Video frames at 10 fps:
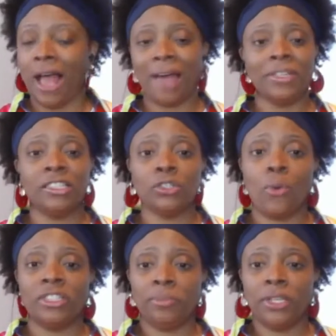Obviously, it's
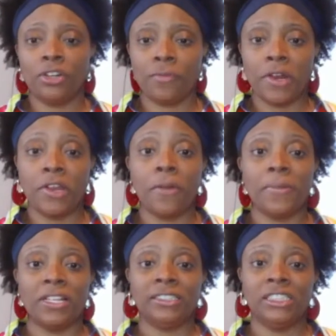going to be a career year
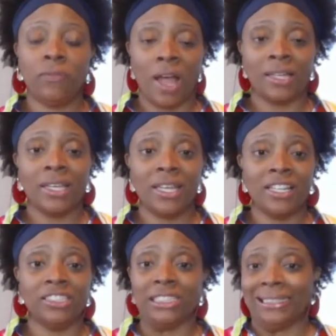because he's finally
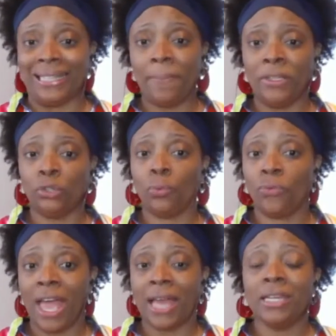getting to step into
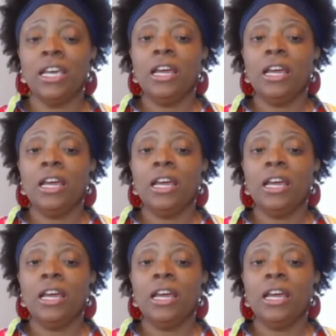that